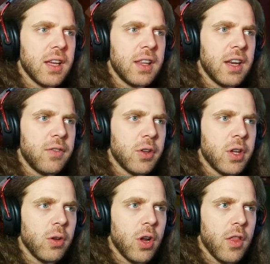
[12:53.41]
and then if you
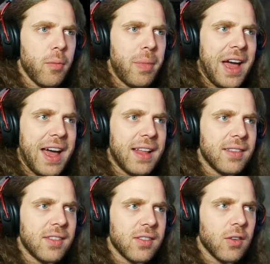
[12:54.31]
killed all the
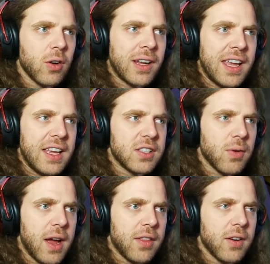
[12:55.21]
bats, or Keese
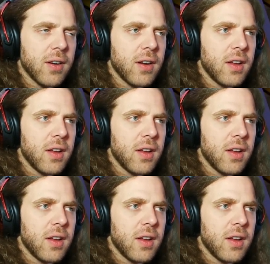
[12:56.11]
rather,